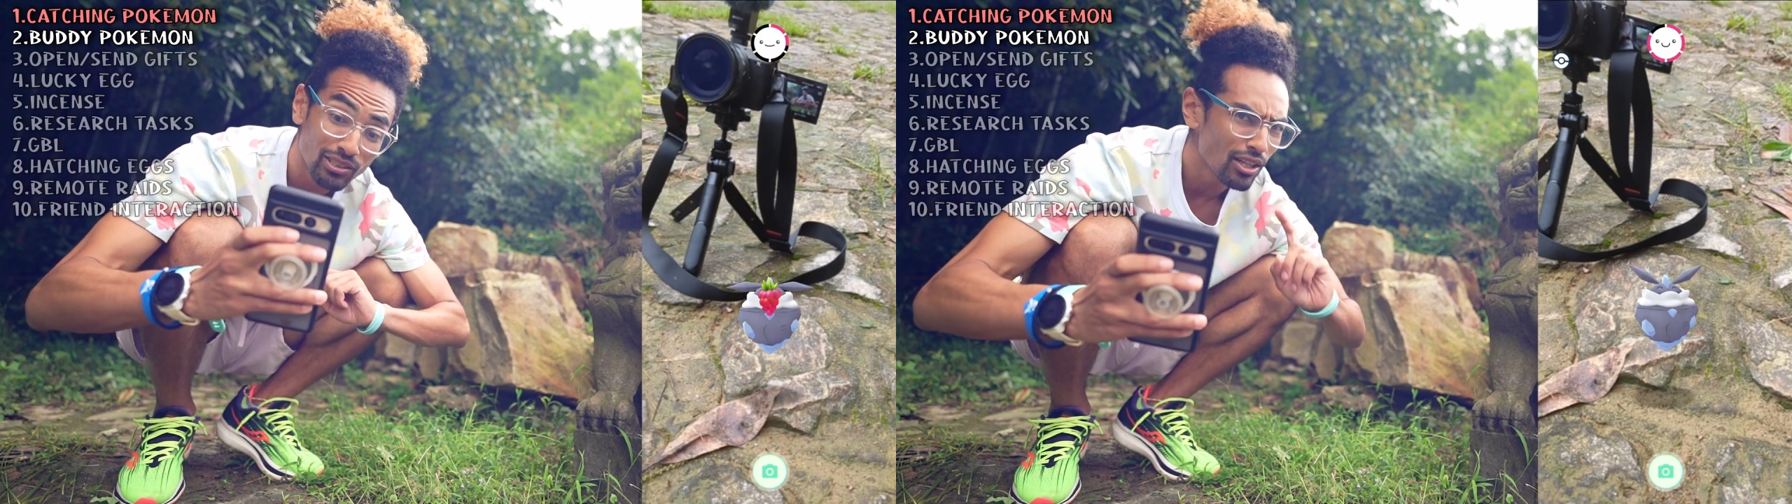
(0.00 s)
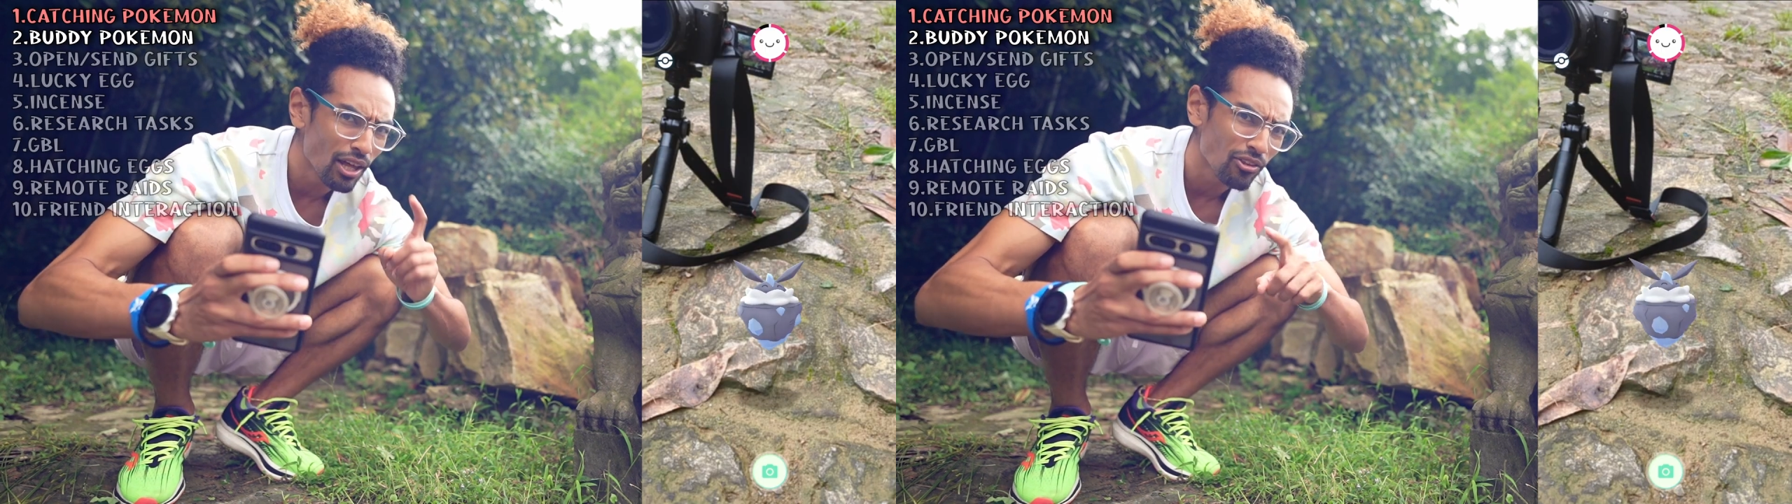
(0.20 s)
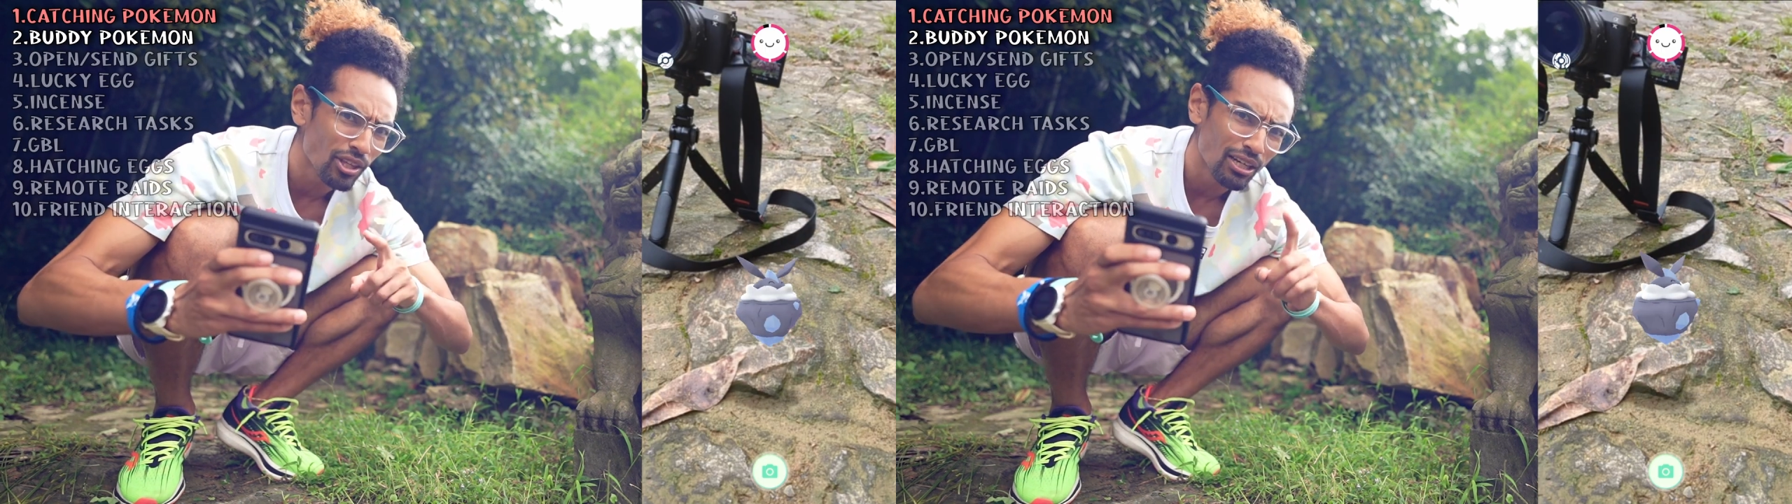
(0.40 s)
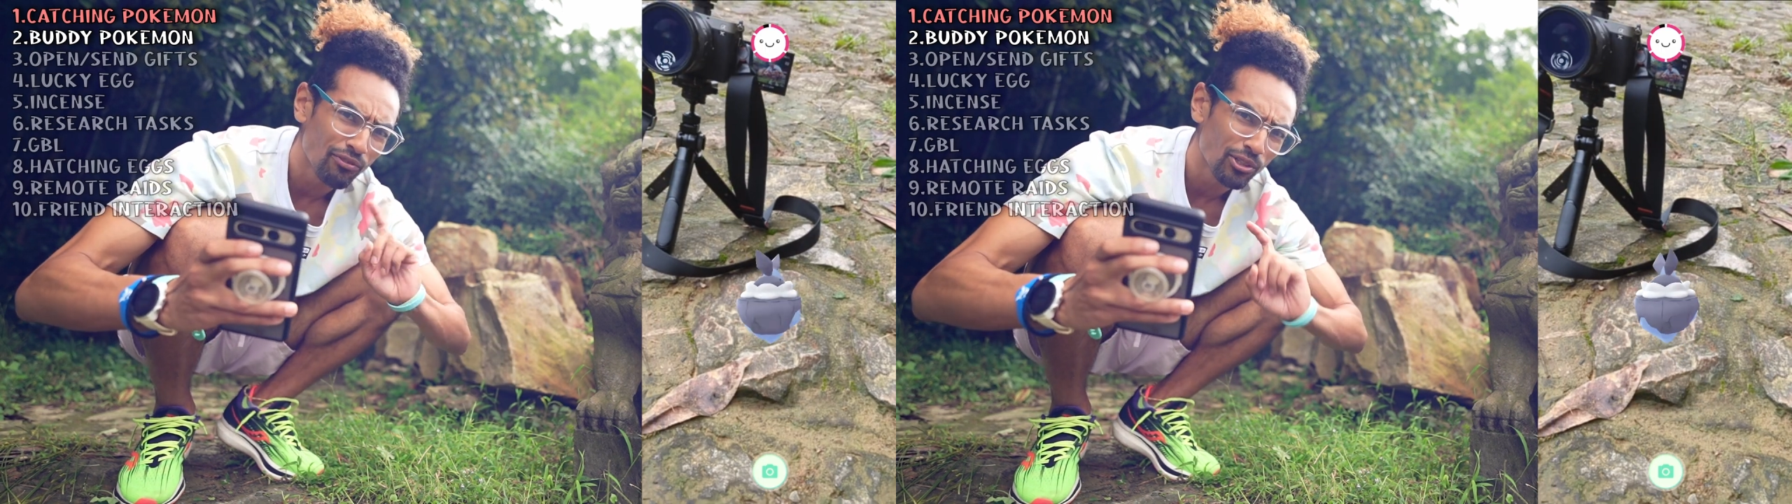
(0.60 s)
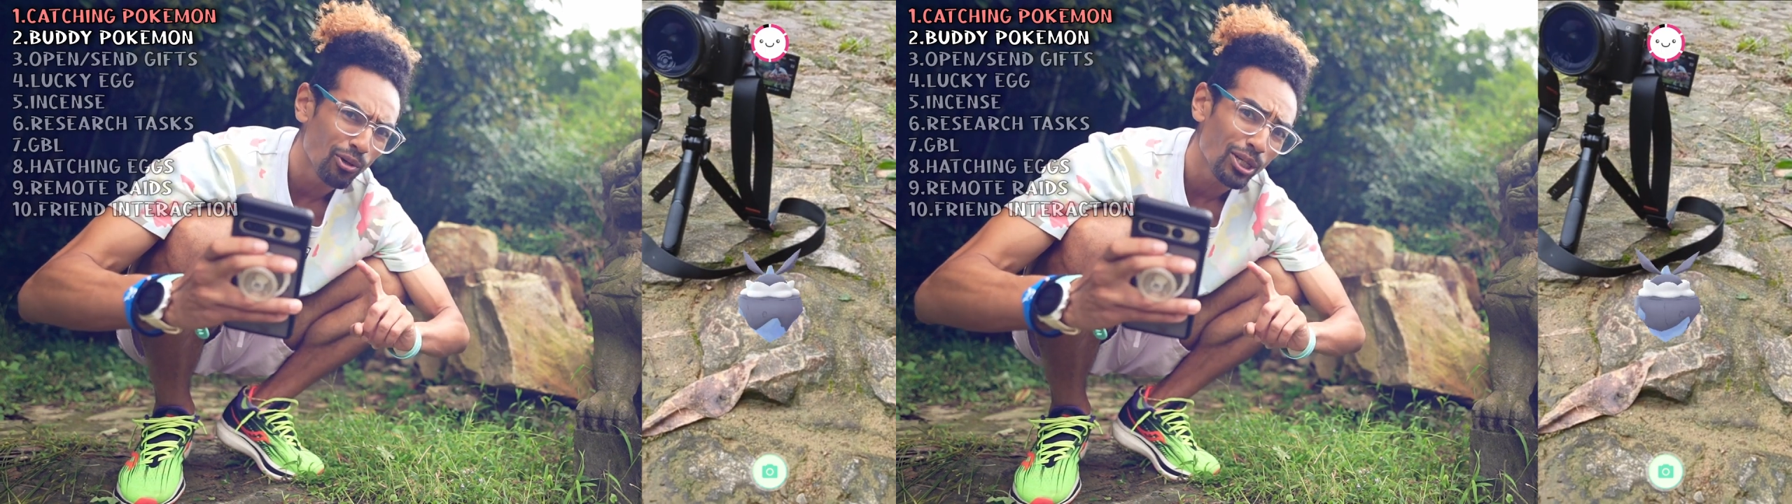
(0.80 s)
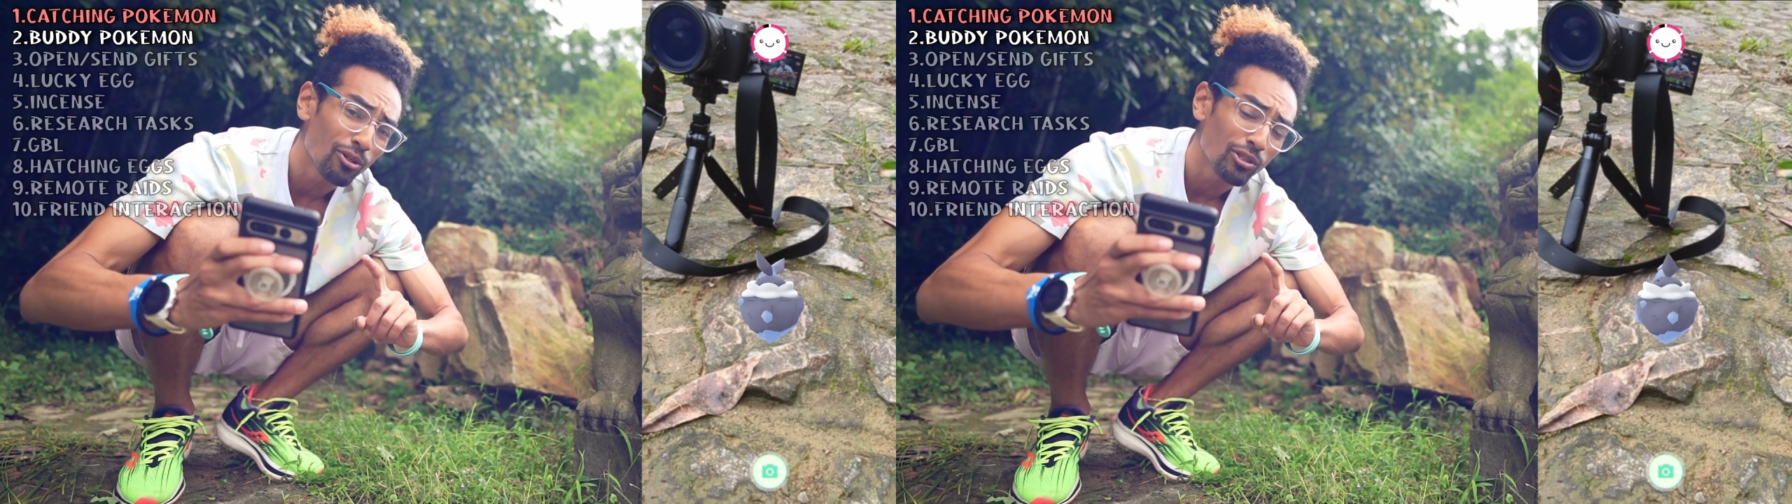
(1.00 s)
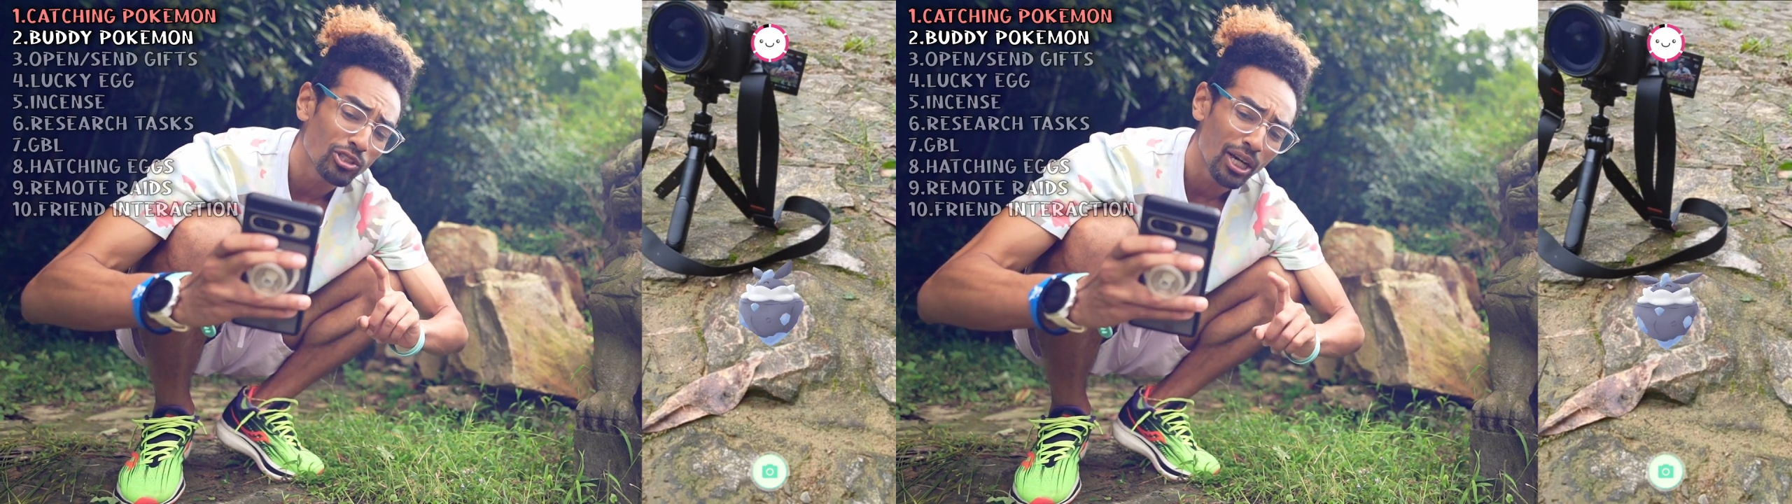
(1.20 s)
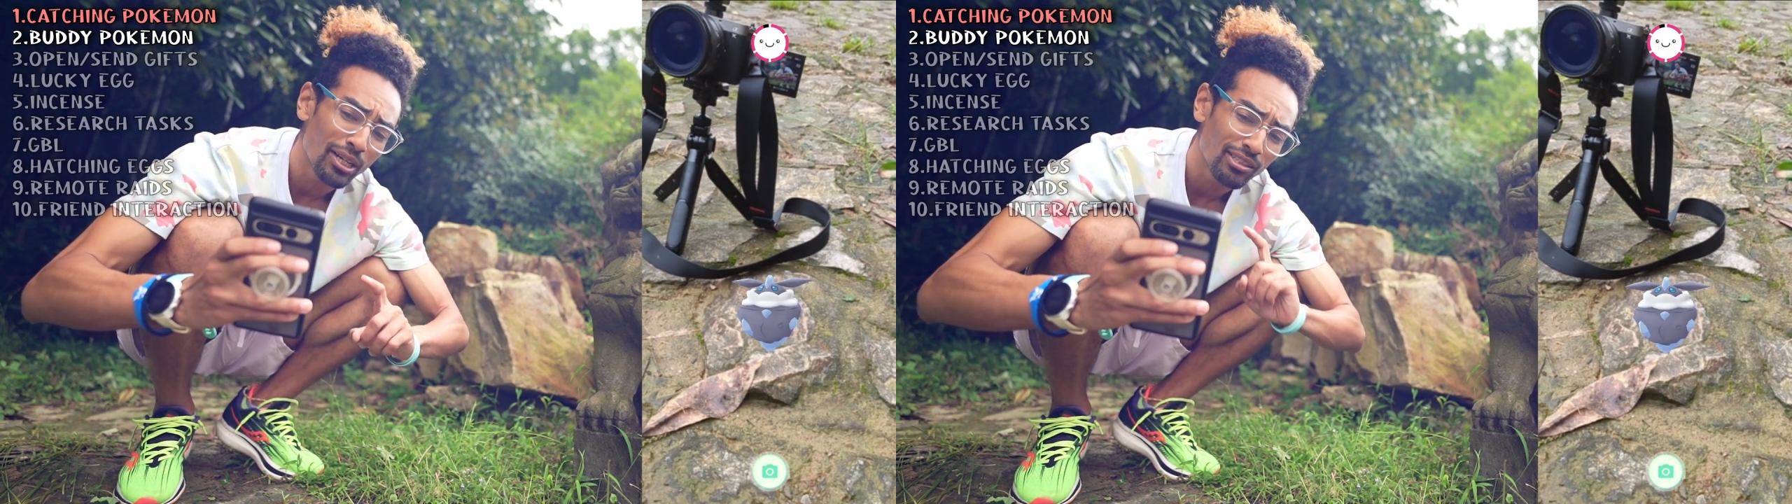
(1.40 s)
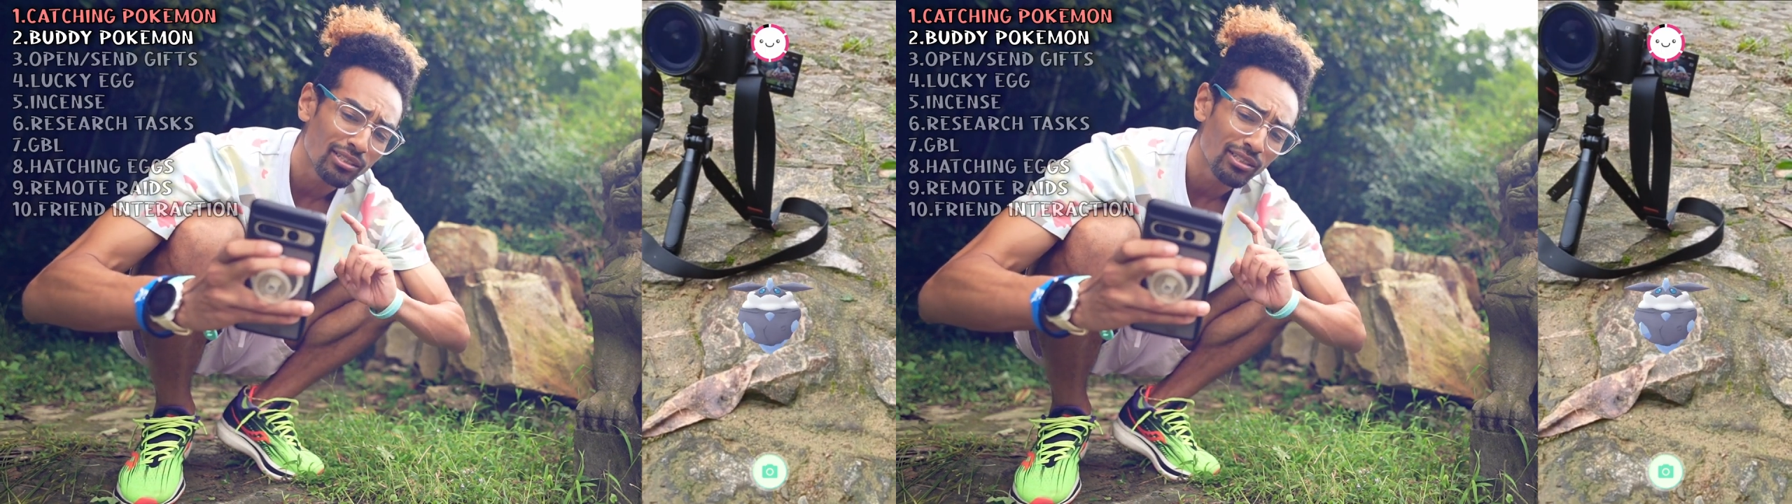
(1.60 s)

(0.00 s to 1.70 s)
Another thing, if you're gonna go to China,